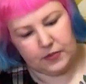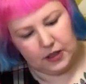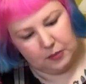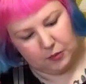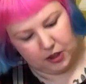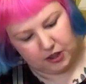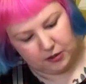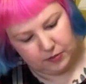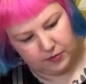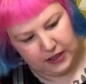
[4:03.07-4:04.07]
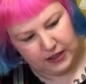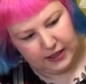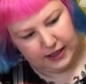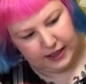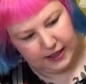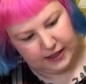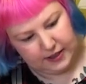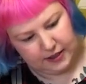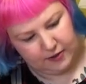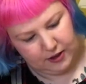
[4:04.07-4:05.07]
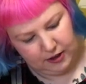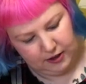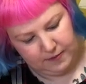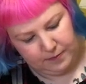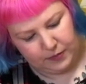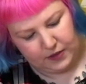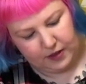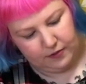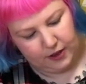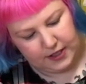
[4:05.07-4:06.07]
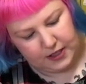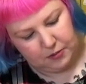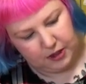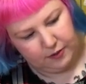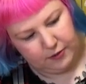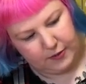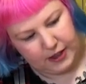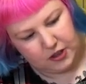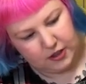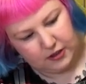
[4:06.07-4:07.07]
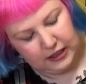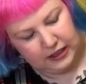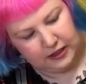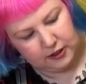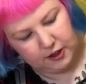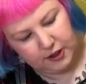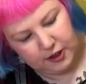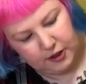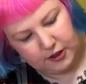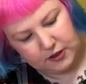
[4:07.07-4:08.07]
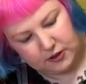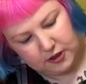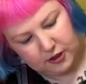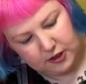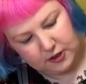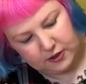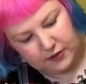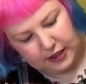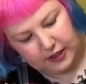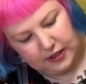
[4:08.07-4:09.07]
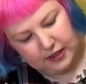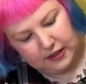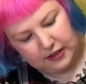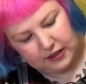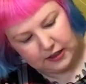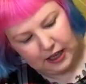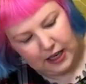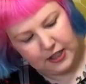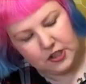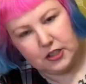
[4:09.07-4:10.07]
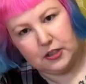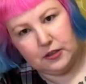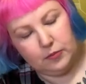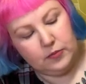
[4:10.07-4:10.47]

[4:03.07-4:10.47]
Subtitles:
The bottom has, I think, very similar information, logo. It's also got sort of a larger